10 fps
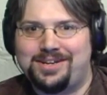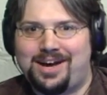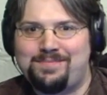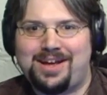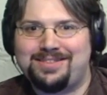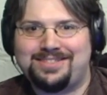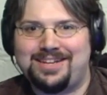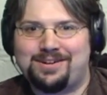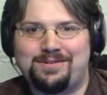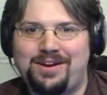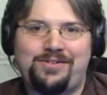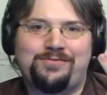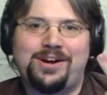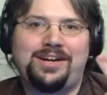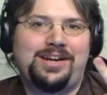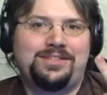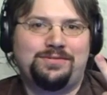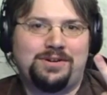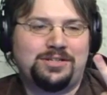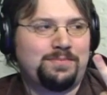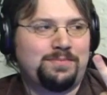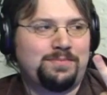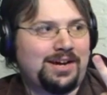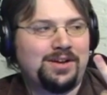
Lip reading: I'm not sticking around on Friday nights to watch SmackDown.